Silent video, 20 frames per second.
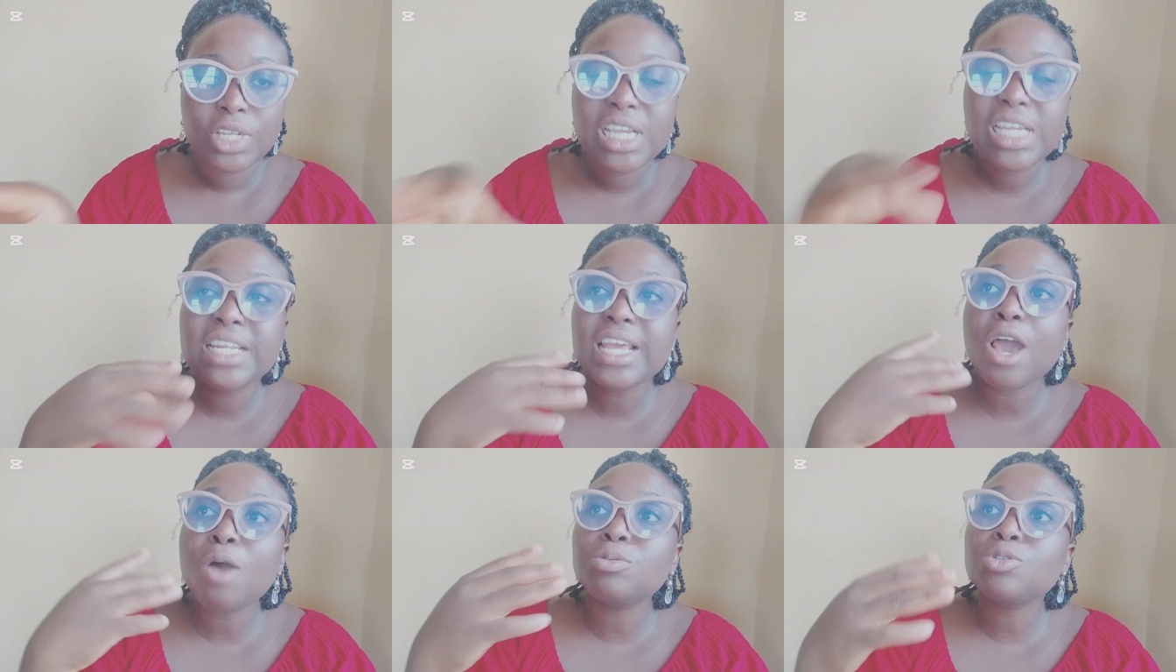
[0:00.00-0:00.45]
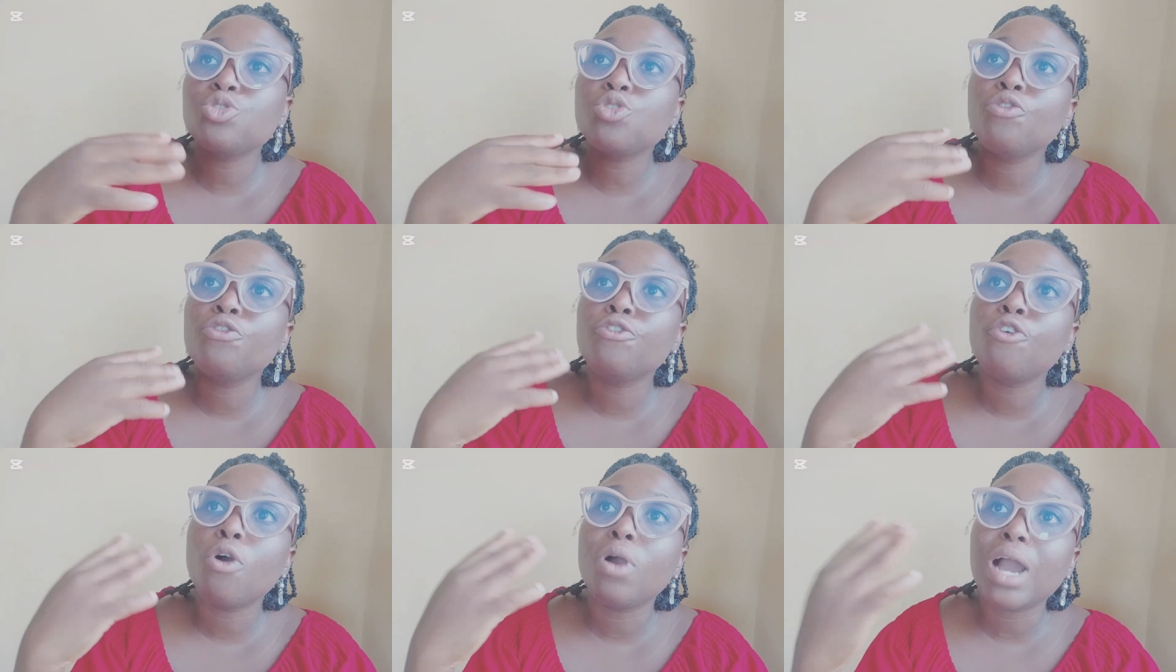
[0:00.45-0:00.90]
It helps
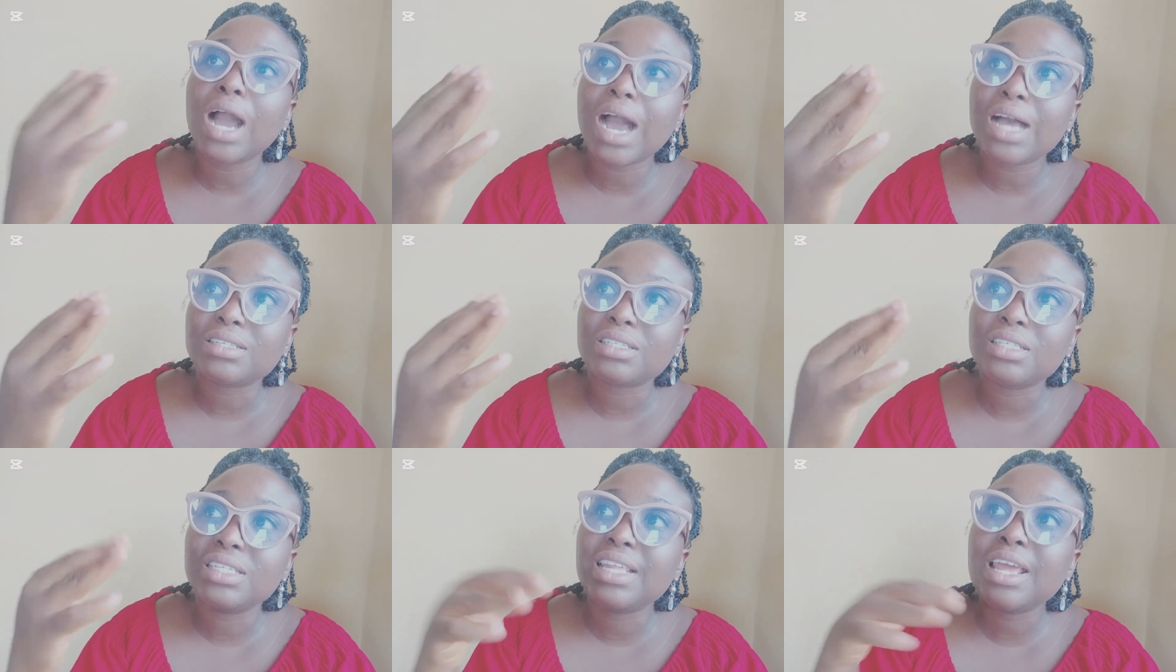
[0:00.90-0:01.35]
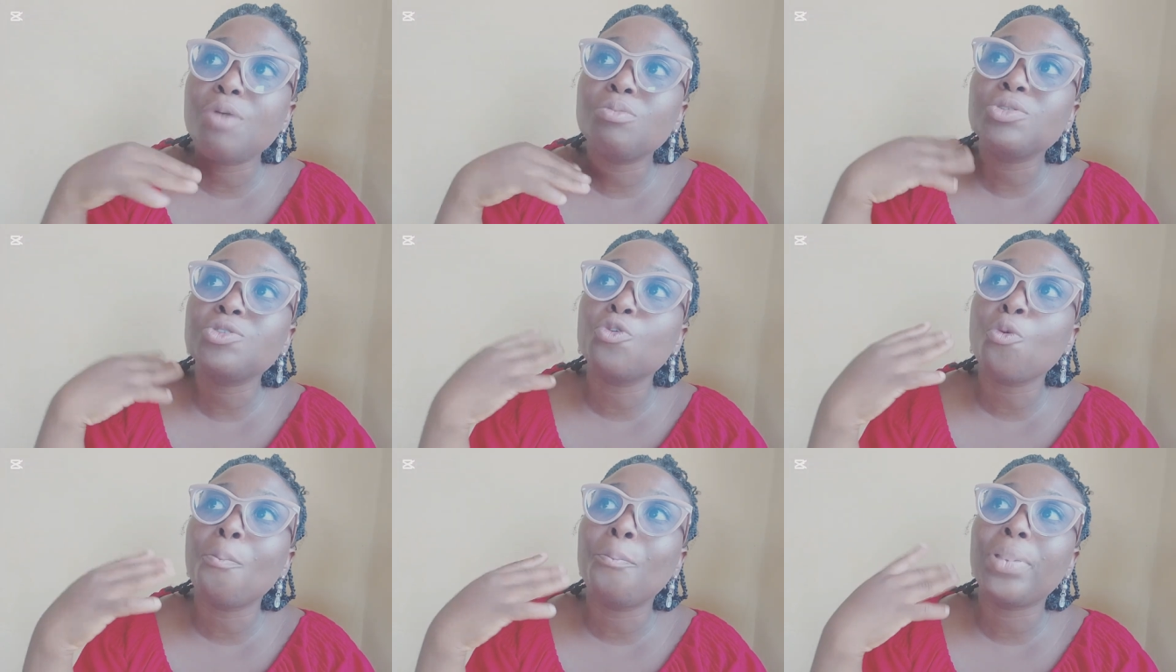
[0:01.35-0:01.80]
to forecast, it
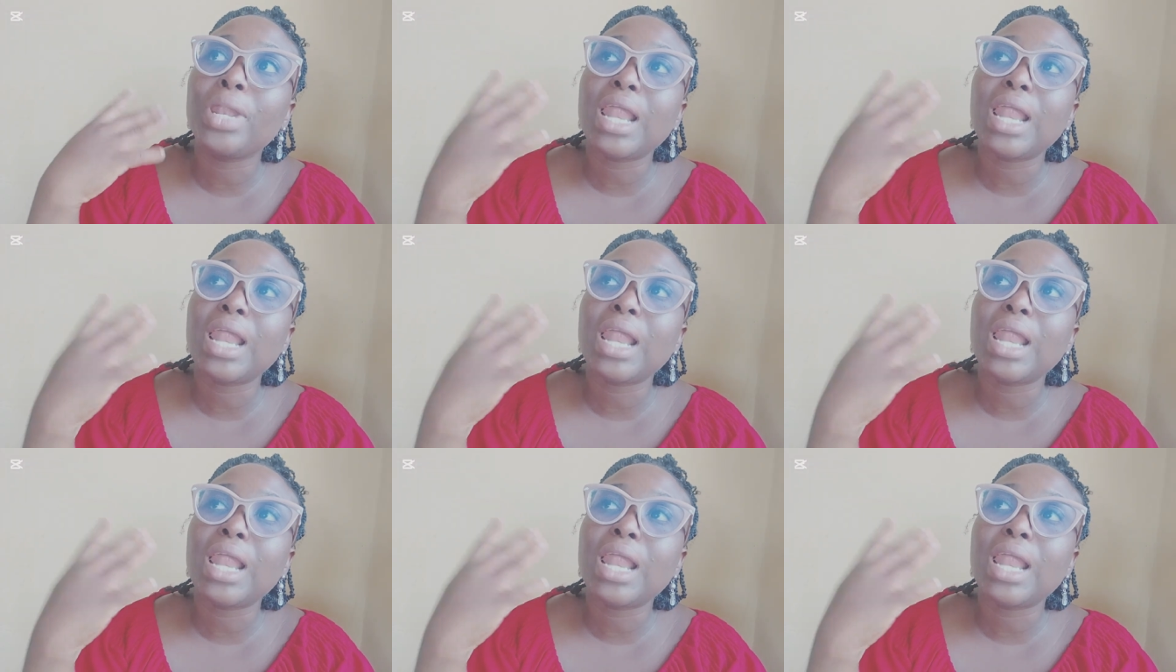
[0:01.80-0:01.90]
helps to